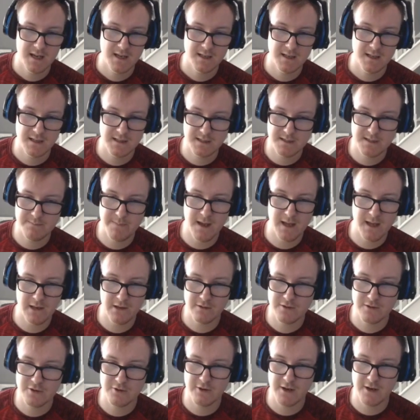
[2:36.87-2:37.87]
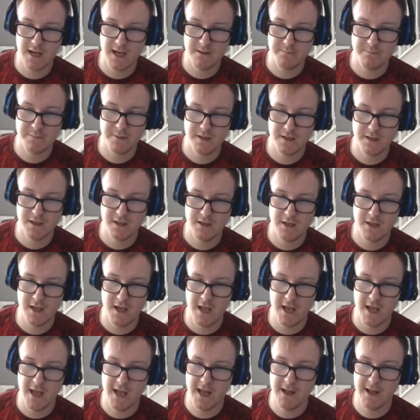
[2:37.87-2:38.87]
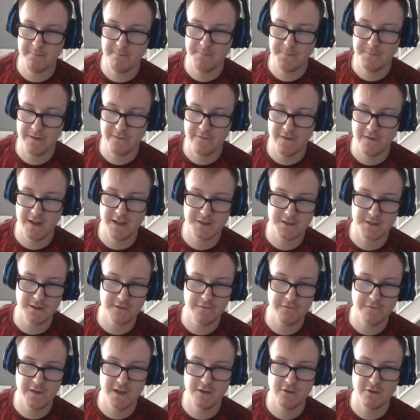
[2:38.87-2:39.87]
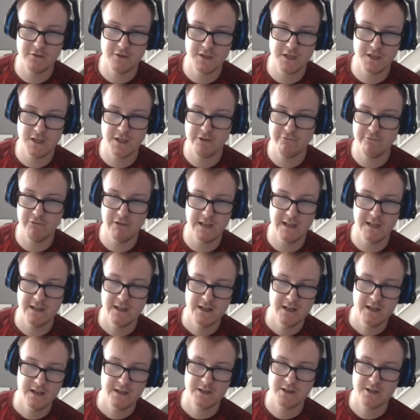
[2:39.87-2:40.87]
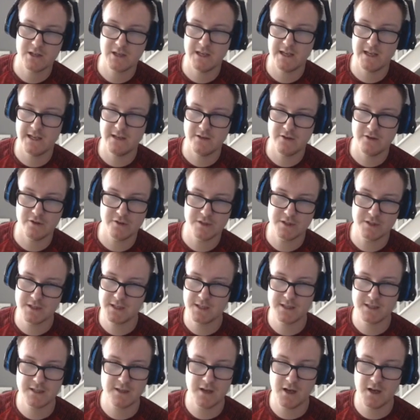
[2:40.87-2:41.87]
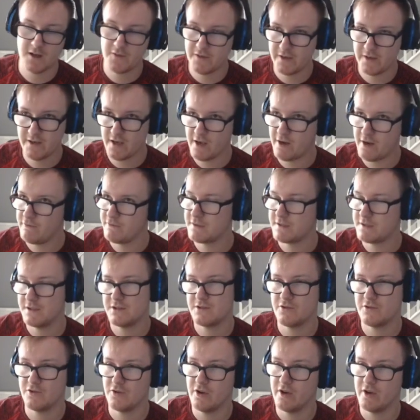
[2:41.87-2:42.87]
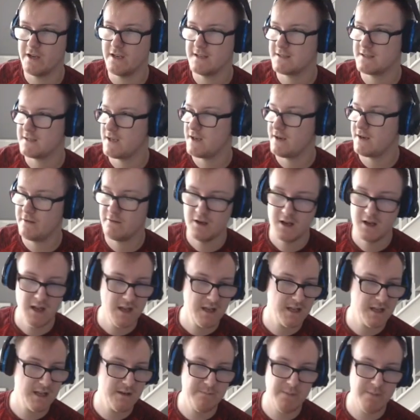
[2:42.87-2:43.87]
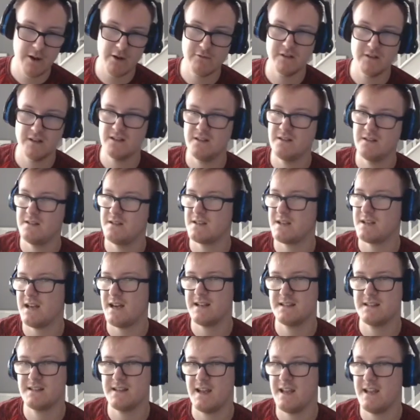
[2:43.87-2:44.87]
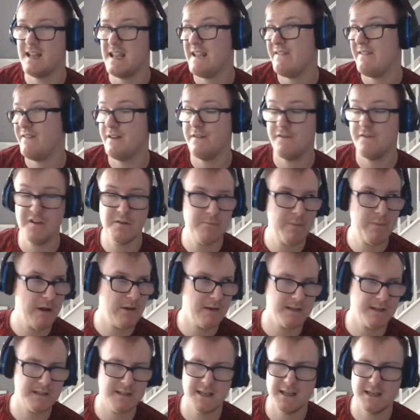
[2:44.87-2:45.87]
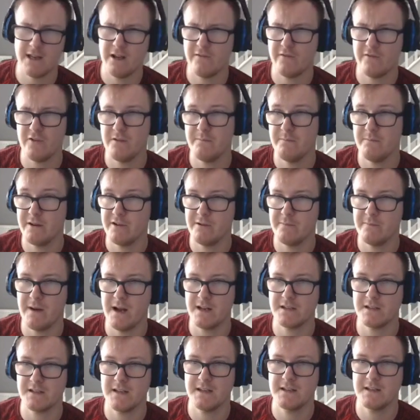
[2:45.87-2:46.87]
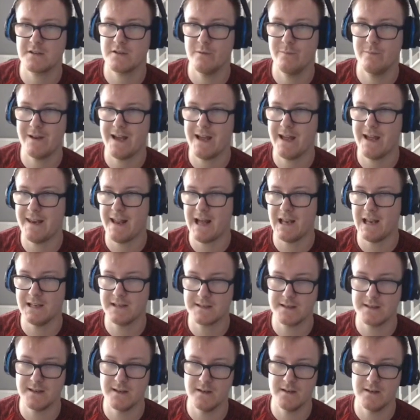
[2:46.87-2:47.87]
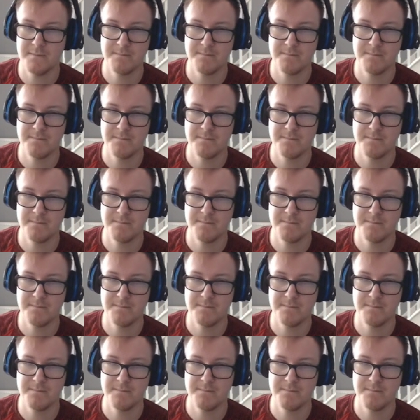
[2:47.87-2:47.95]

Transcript: spell or trap effect that's on the field, you literally just discard the ghost, destroy it. So your opponent, I say, even if your opponent, I say you're going for a mirror match, they summon out an Alistair,